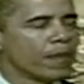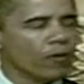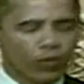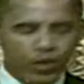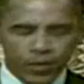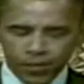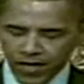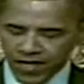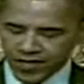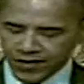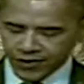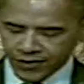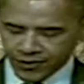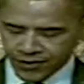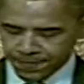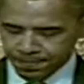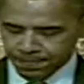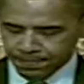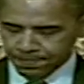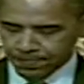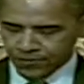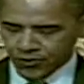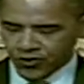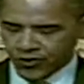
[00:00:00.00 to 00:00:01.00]
We must
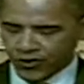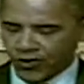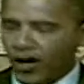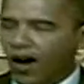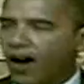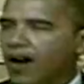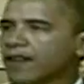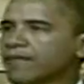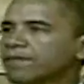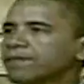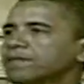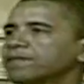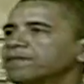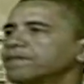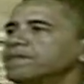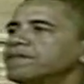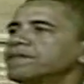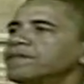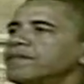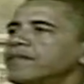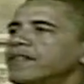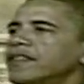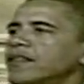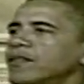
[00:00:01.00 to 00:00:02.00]
start
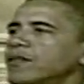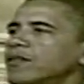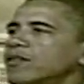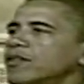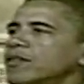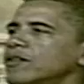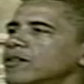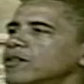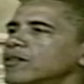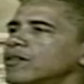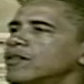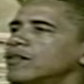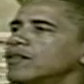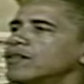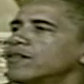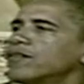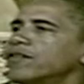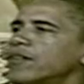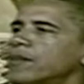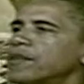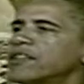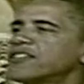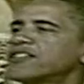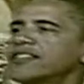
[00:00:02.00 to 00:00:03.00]

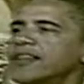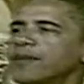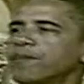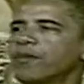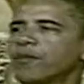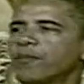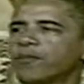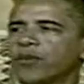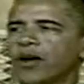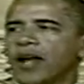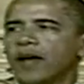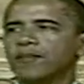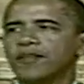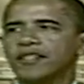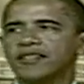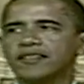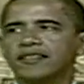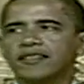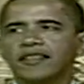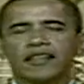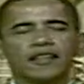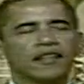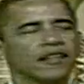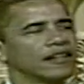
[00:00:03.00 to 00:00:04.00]
from the simple premise
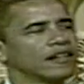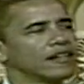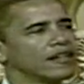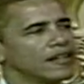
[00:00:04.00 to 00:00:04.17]
that